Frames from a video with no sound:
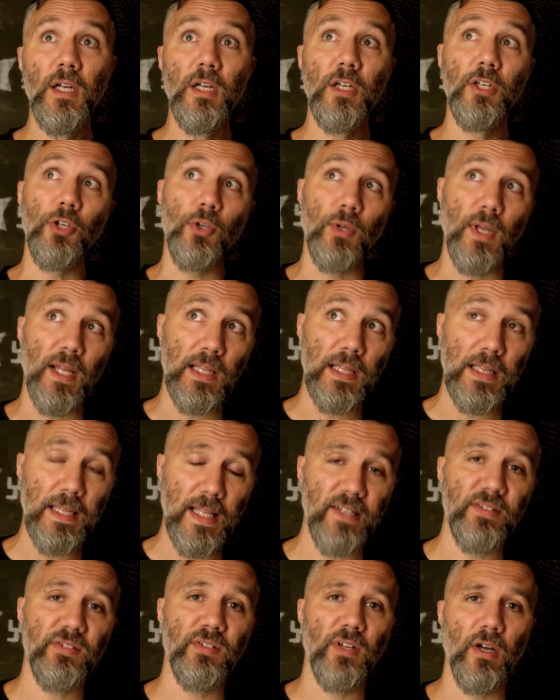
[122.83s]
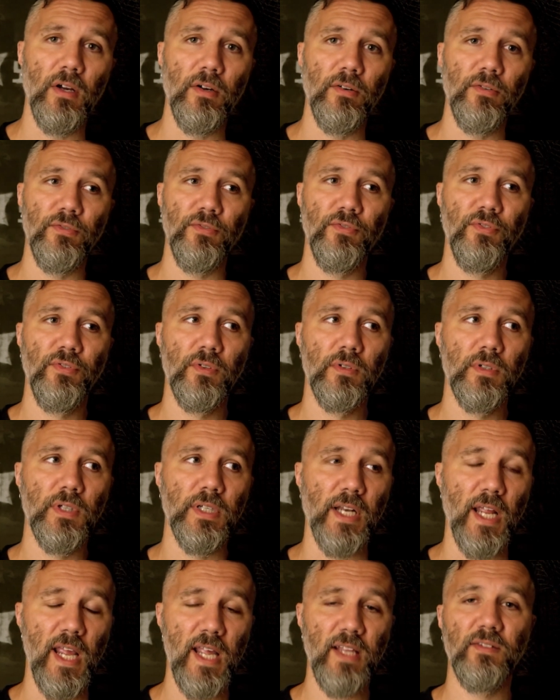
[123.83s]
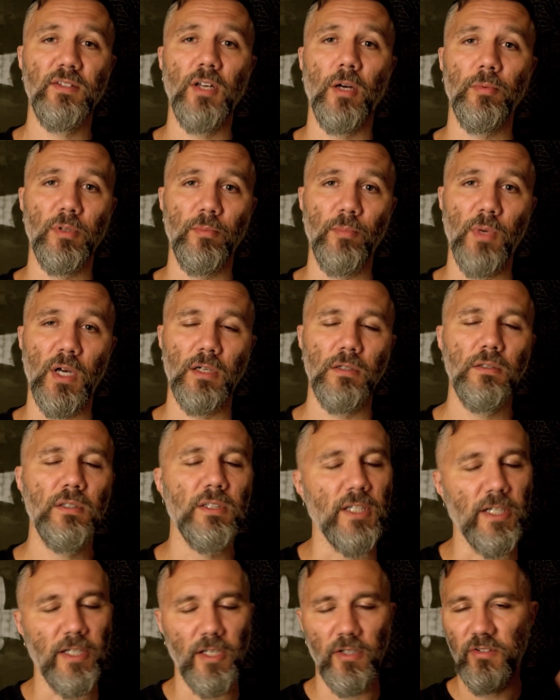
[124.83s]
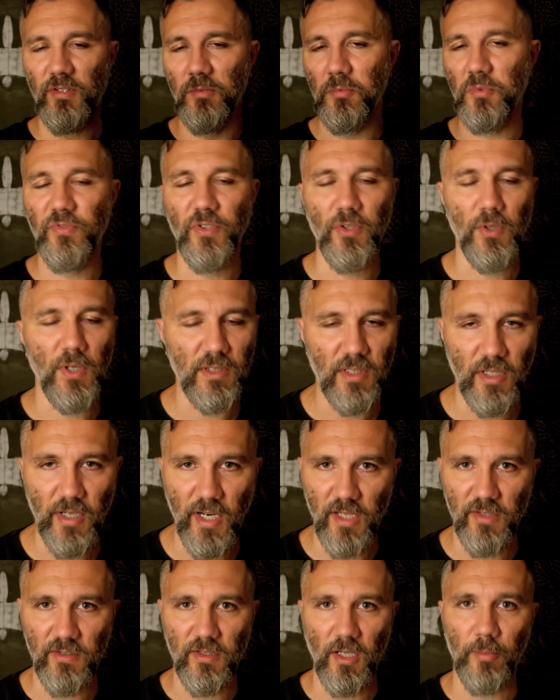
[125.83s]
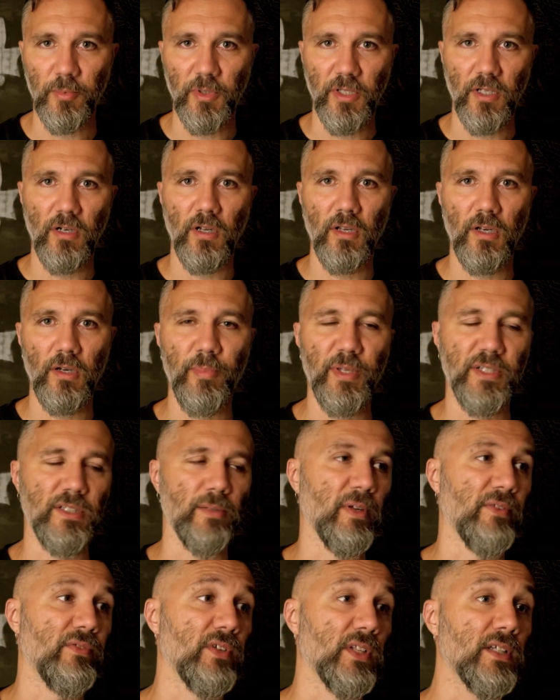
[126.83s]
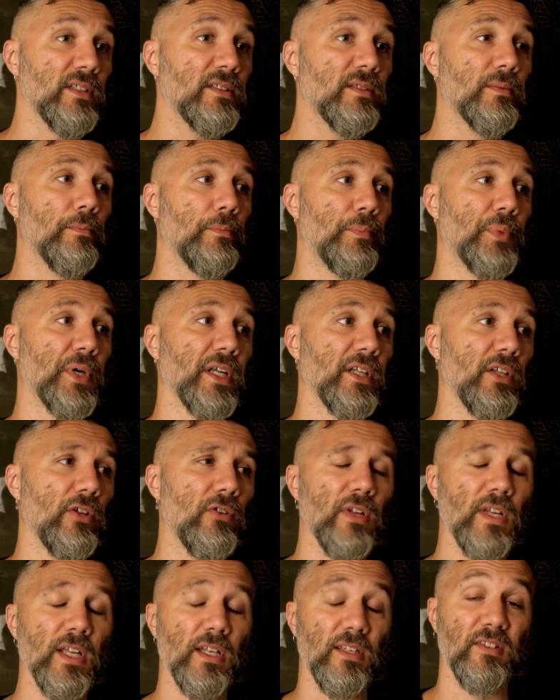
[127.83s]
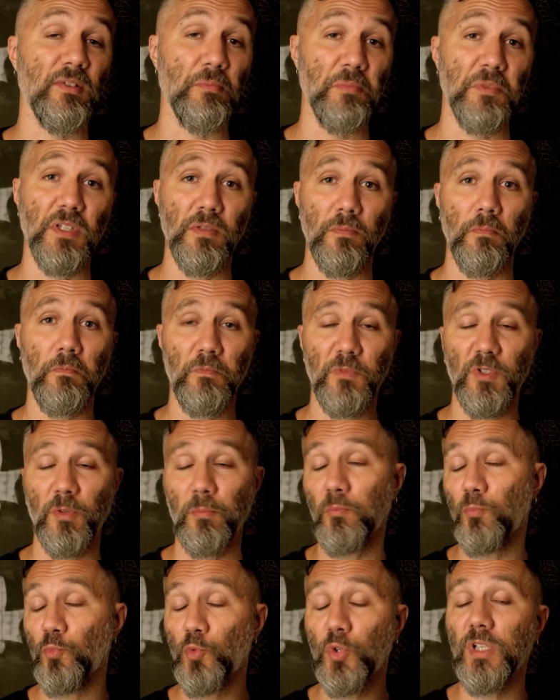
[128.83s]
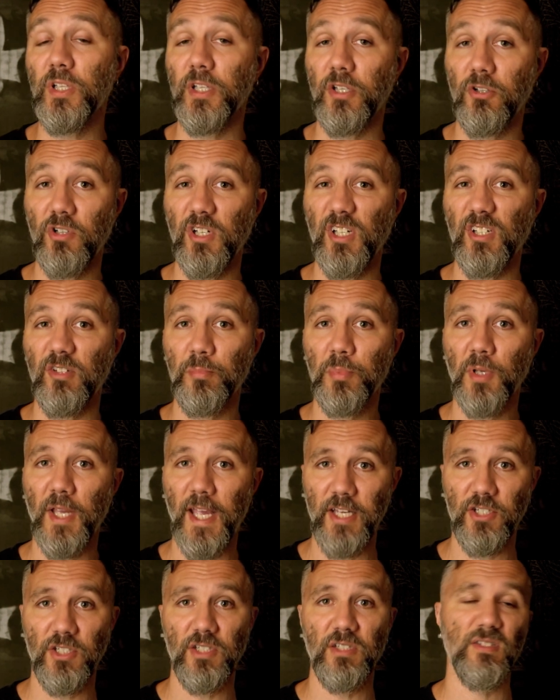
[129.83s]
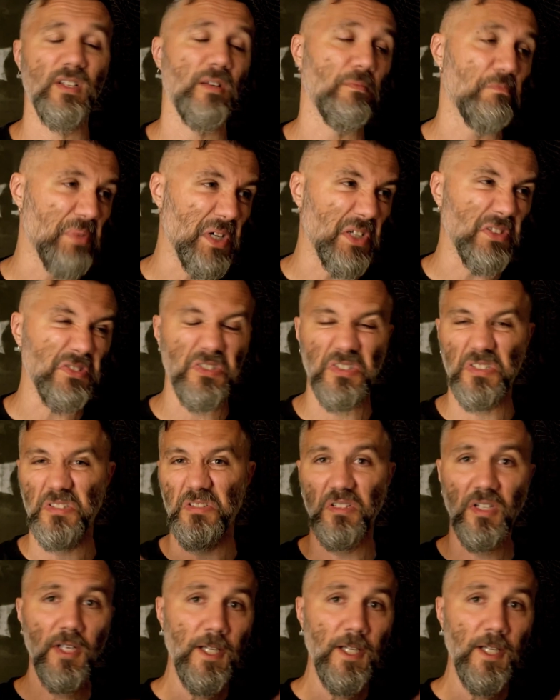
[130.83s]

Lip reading: you get less of in a hand sculpted model, and I know some of you out there hand sculpting are going to bitch at me for this, but you can get some really crisp edges on belts and